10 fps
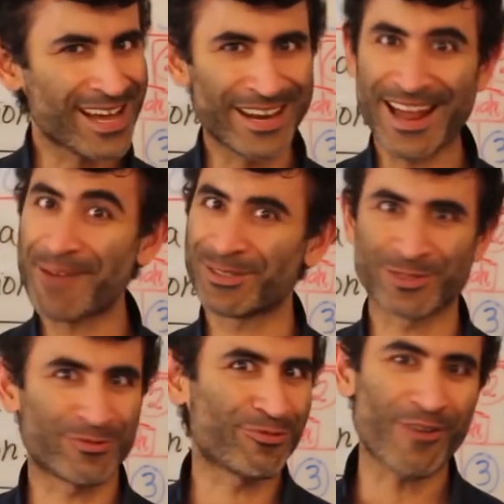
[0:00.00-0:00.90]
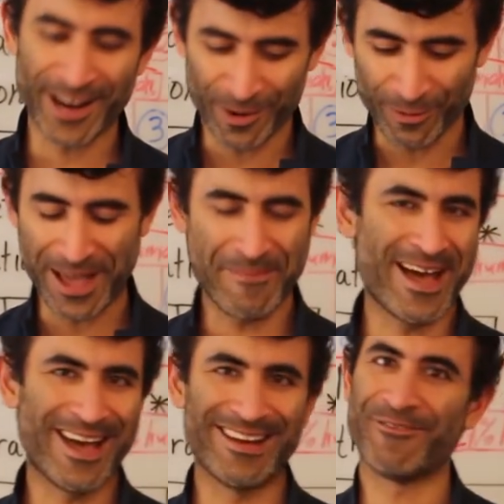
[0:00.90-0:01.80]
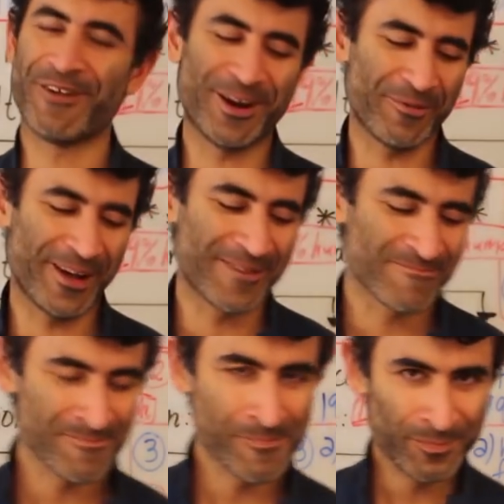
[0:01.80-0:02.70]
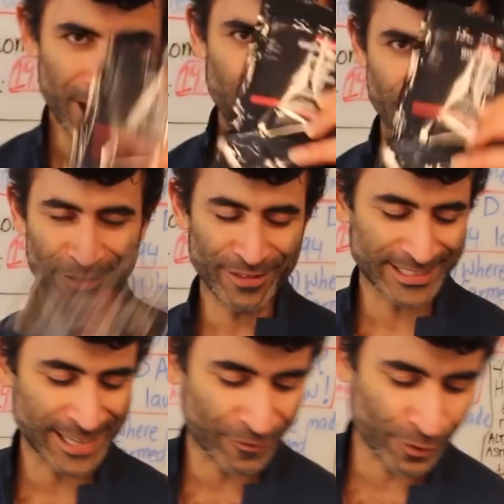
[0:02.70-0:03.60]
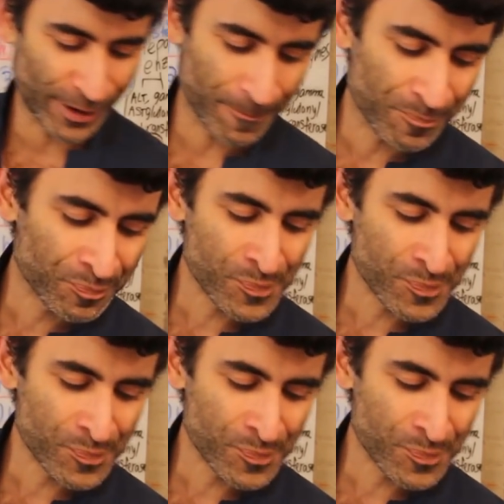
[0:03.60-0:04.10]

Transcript: And it happens right away, man, right away. Anyway, that's Aphro-D.